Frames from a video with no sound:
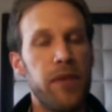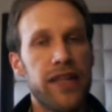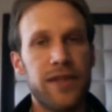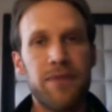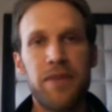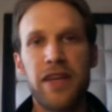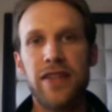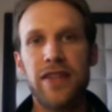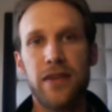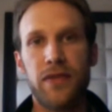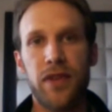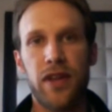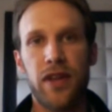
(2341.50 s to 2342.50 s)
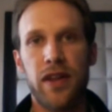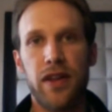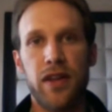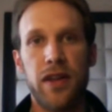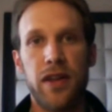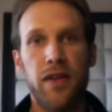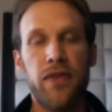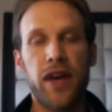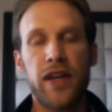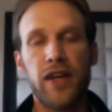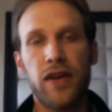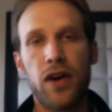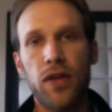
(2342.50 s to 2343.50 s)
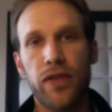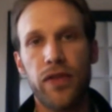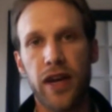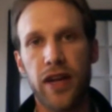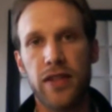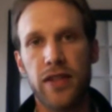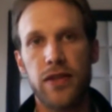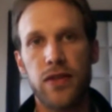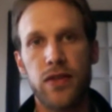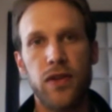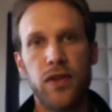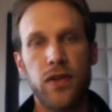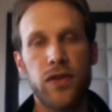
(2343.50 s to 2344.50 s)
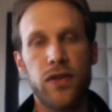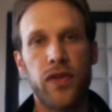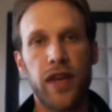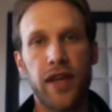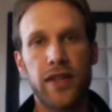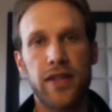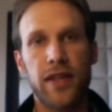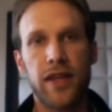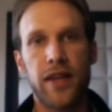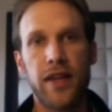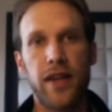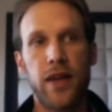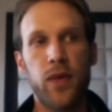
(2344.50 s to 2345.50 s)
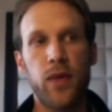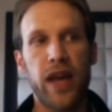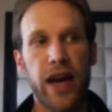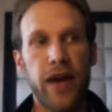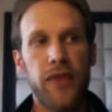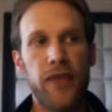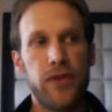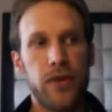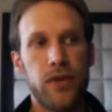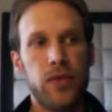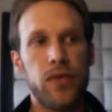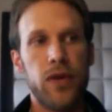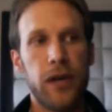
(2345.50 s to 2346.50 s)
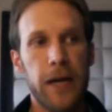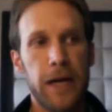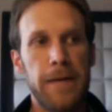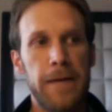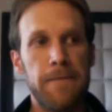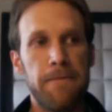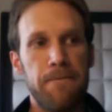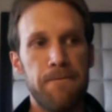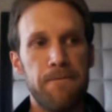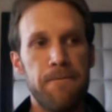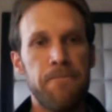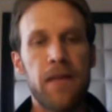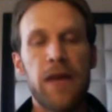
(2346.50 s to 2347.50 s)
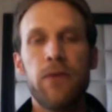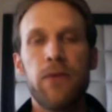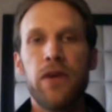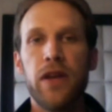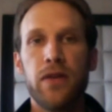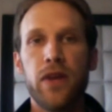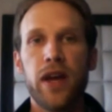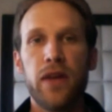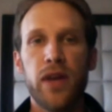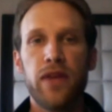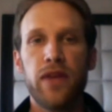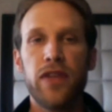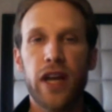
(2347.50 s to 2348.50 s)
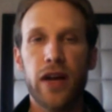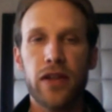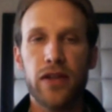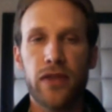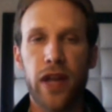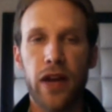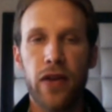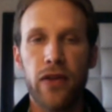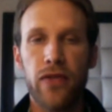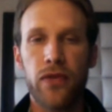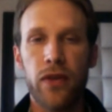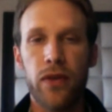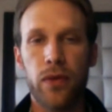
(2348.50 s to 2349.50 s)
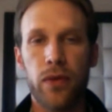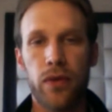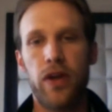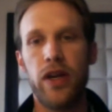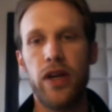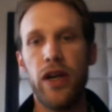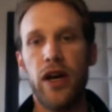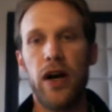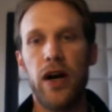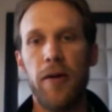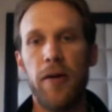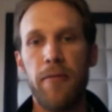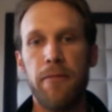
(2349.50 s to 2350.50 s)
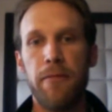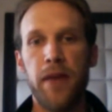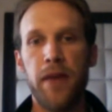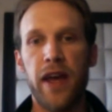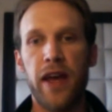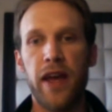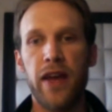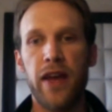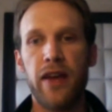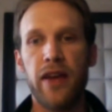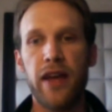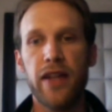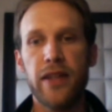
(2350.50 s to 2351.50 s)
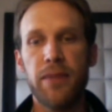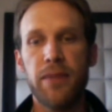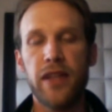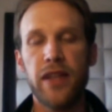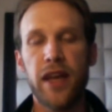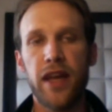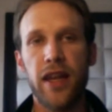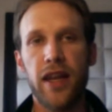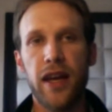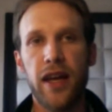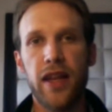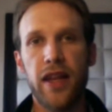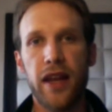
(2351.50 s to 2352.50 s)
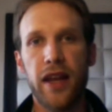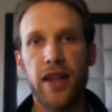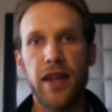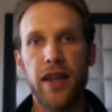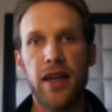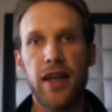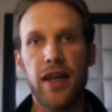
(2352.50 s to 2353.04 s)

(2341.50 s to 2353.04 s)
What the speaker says: and pieces of and in fact in all of the Constitution. Those are things that we have to we have a challenge of carrying forward, and that is something that I think